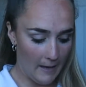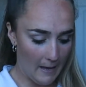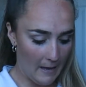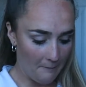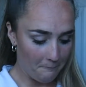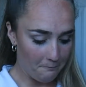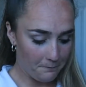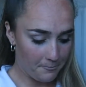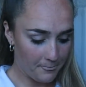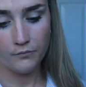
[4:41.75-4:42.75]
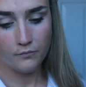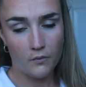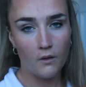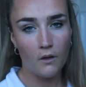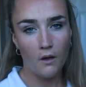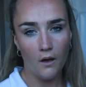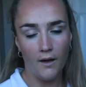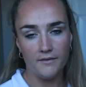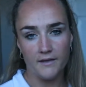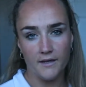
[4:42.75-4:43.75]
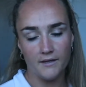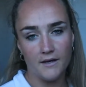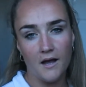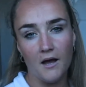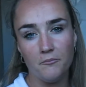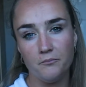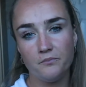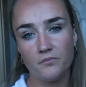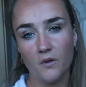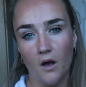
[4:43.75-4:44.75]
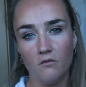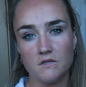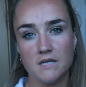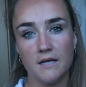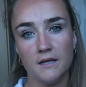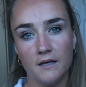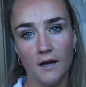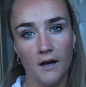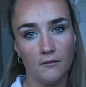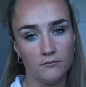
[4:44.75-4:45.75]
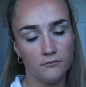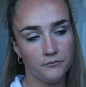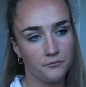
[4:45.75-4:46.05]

And then obviously I